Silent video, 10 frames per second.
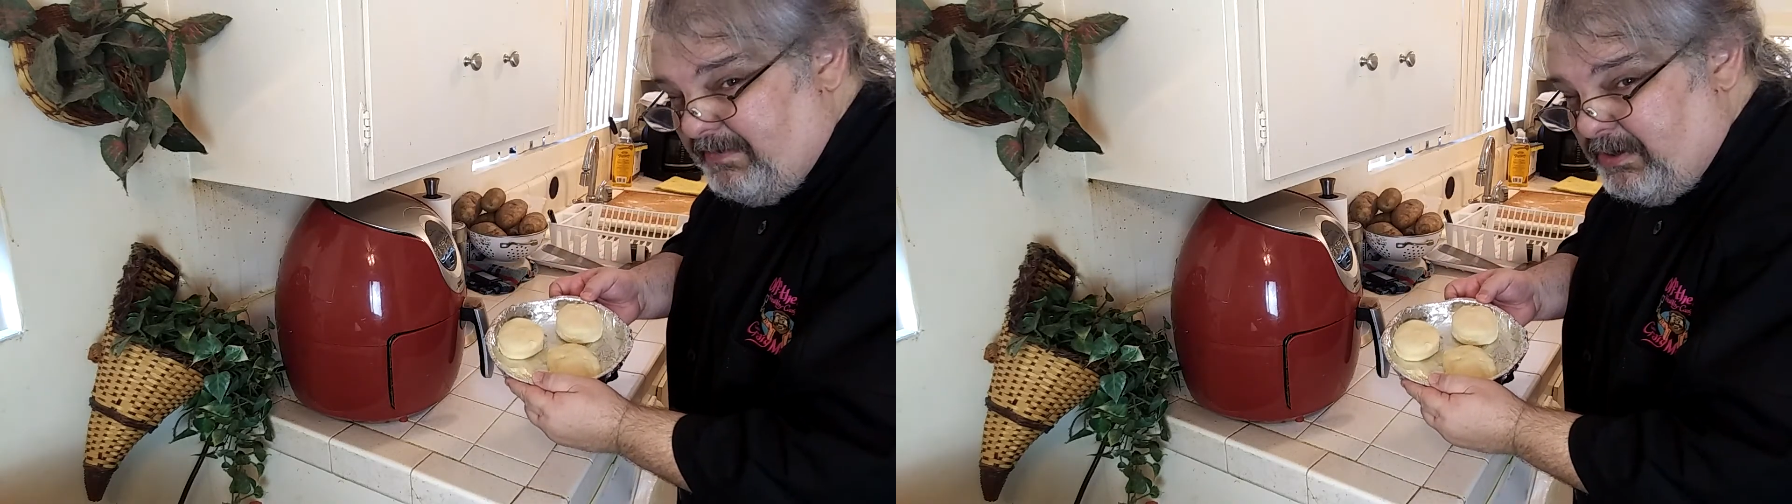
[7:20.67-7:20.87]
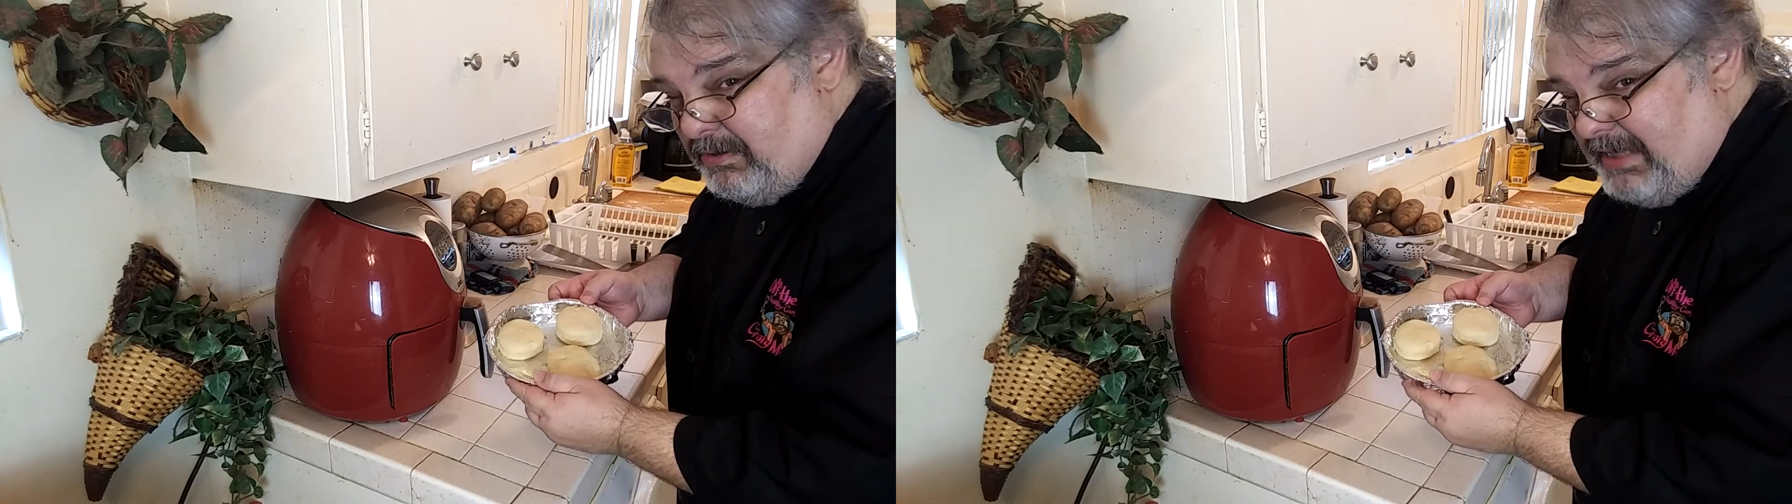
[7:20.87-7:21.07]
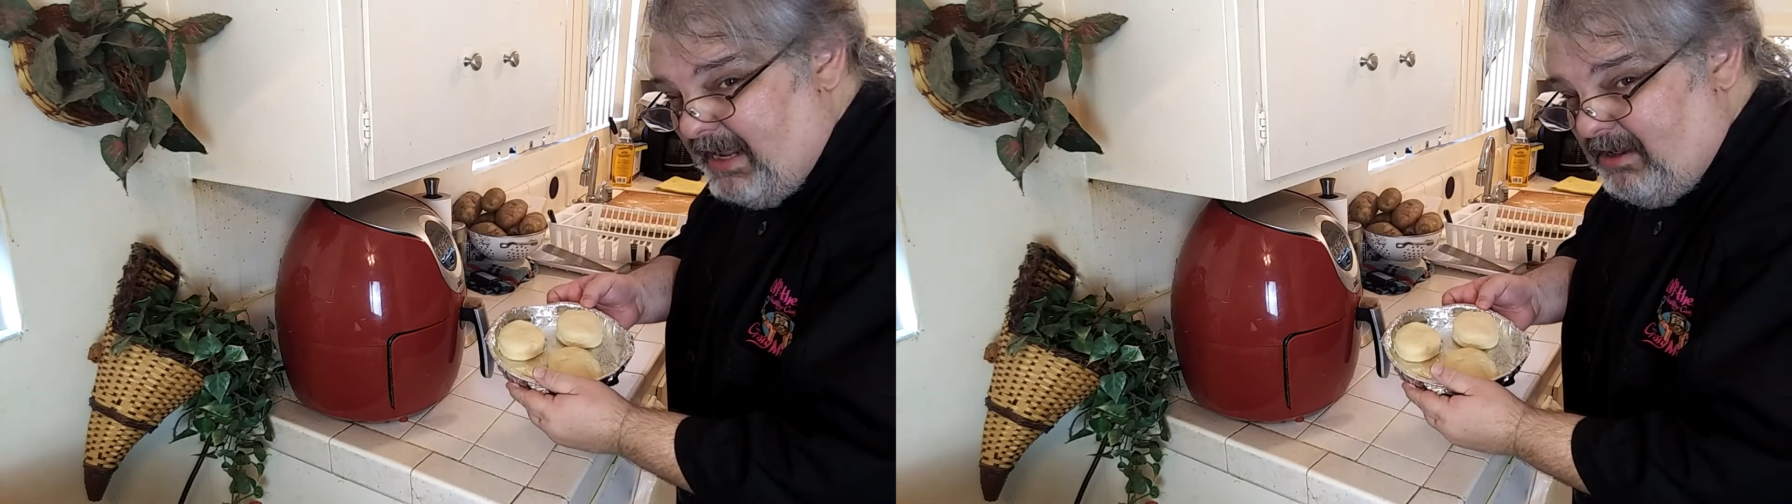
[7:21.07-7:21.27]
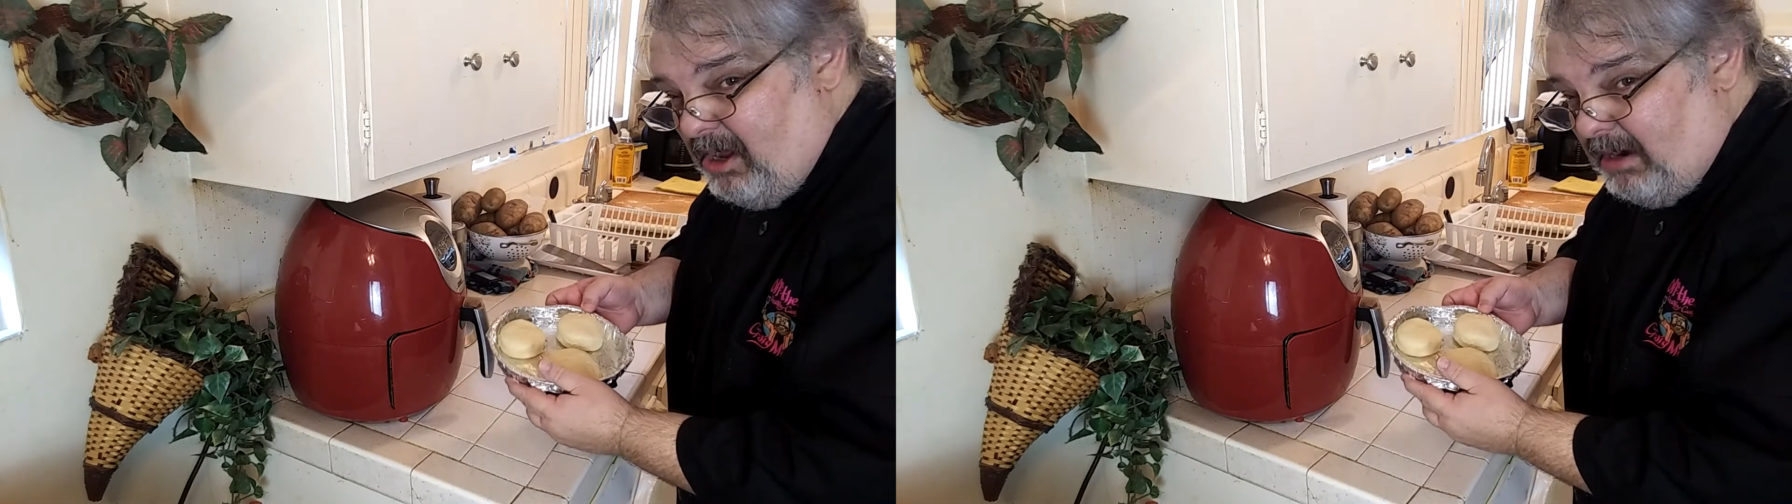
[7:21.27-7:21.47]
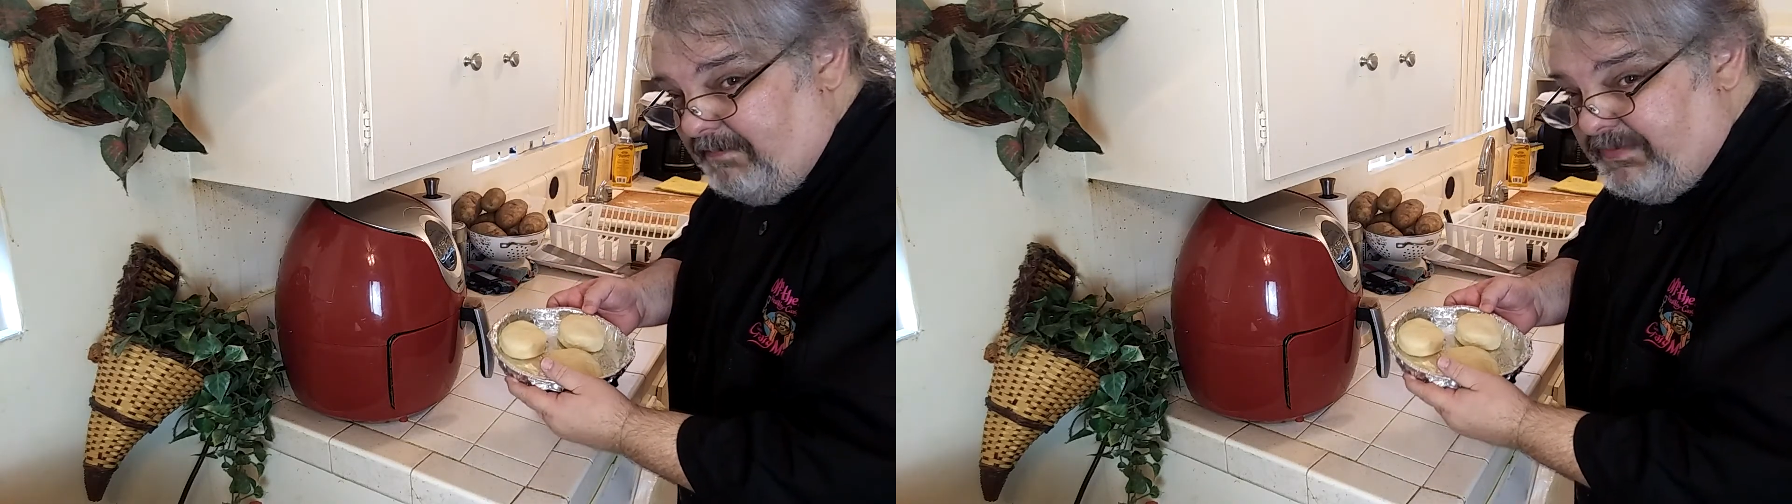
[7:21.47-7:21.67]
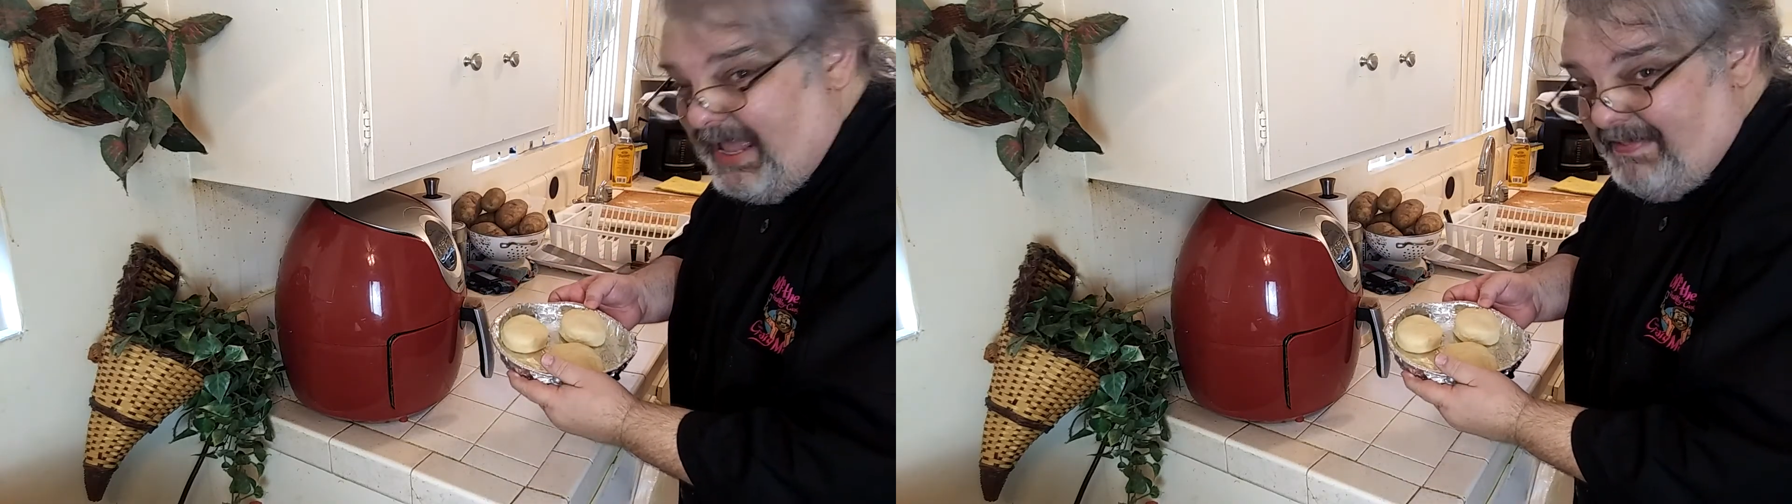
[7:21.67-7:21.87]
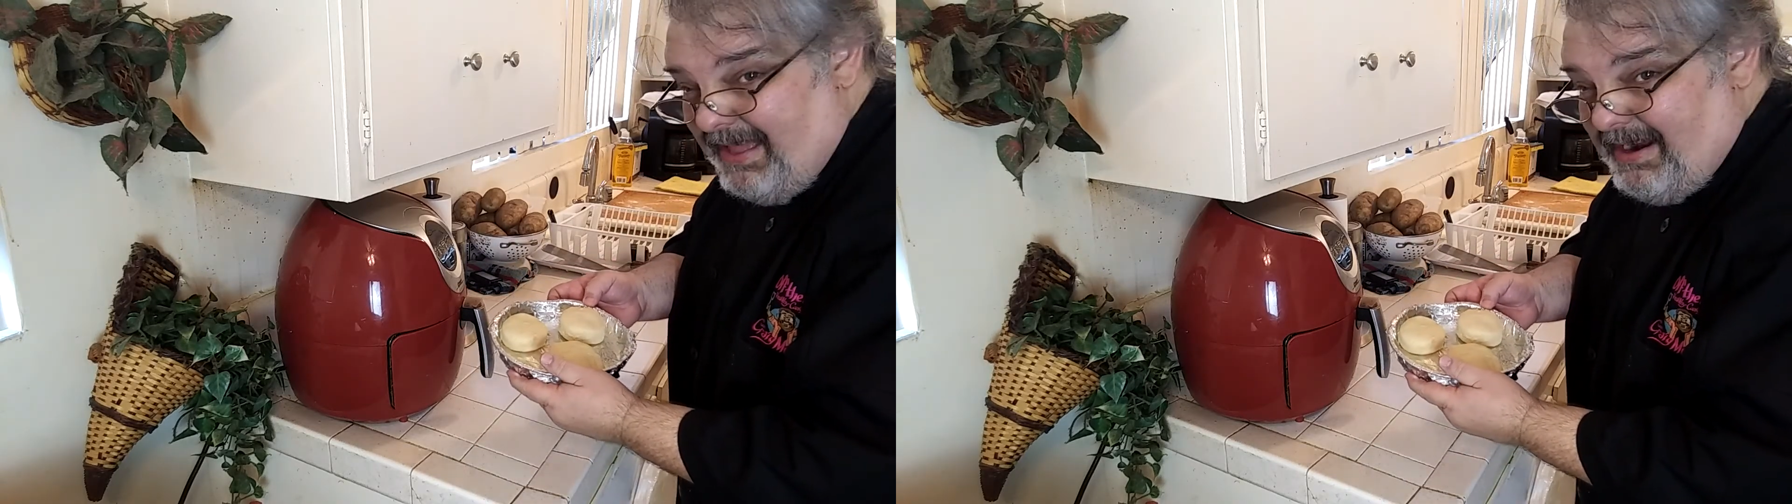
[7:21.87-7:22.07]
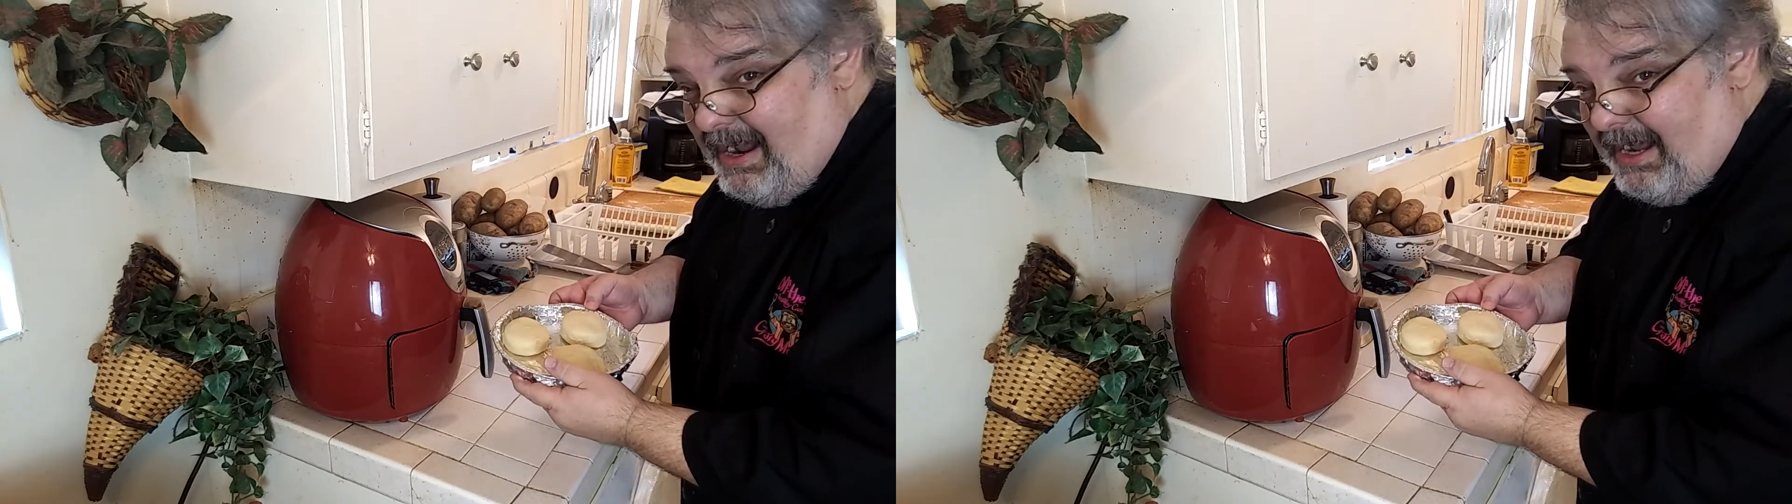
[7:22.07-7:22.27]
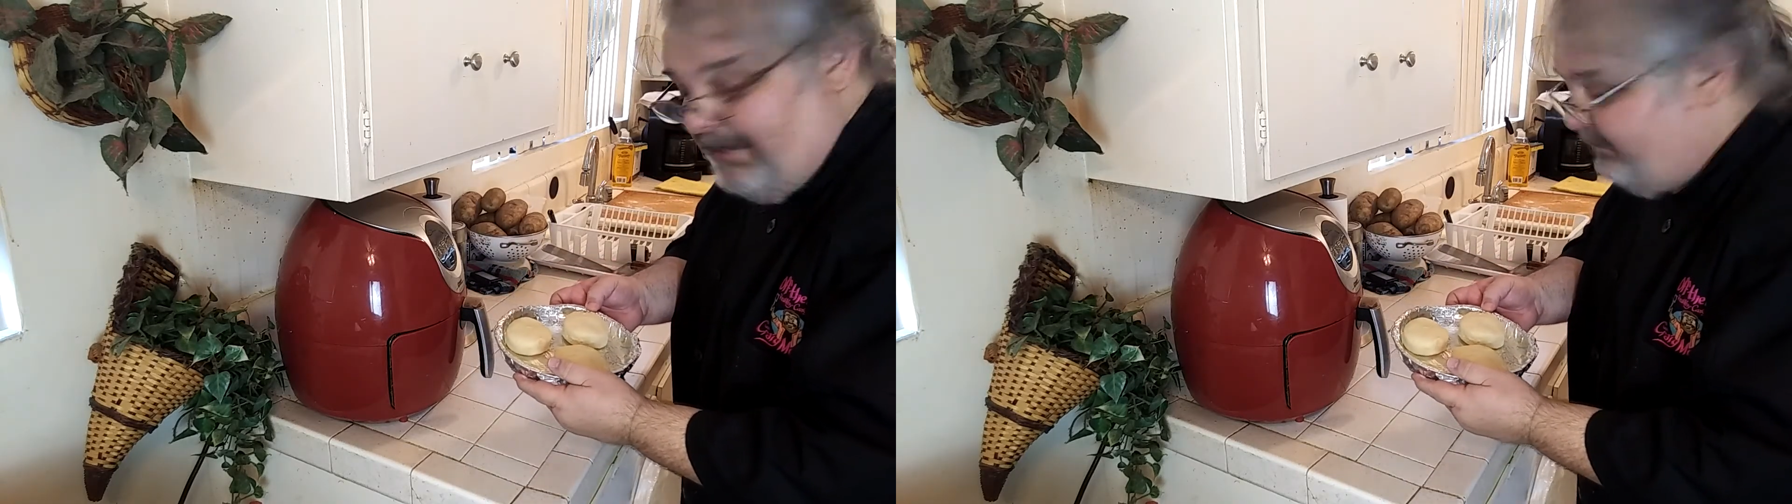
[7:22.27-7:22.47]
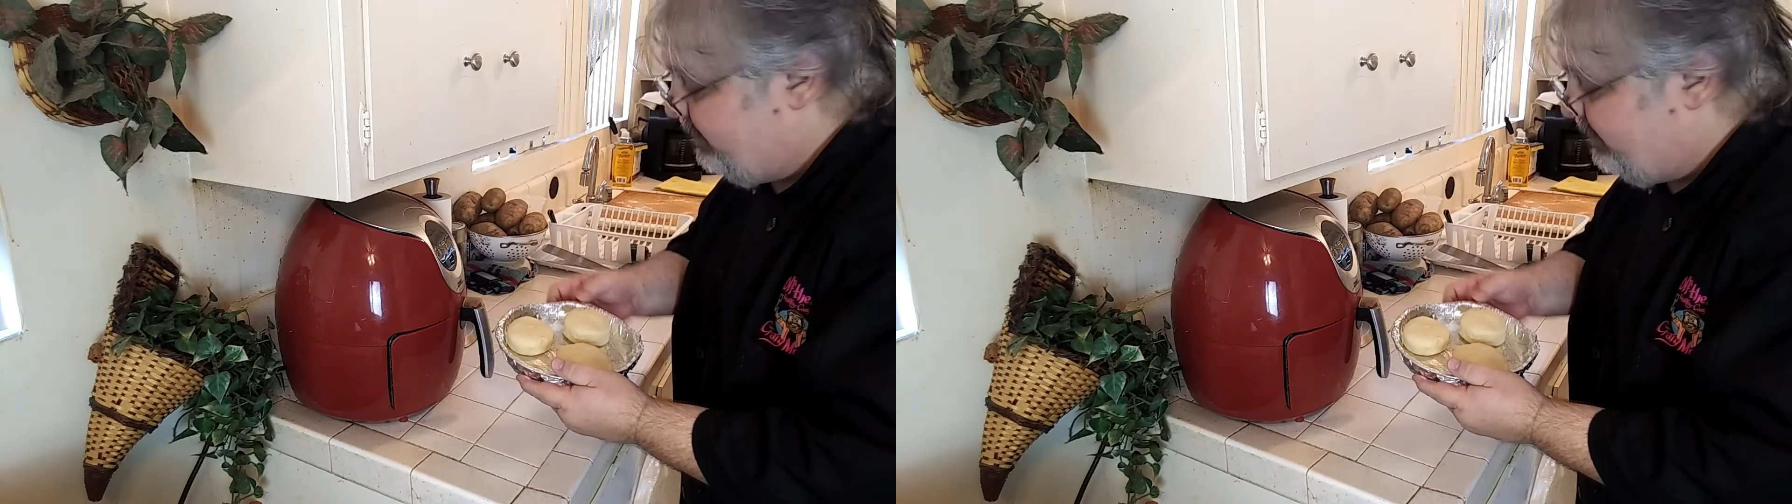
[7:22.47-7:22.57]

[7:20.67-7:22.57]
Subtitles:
you do it that long and that high.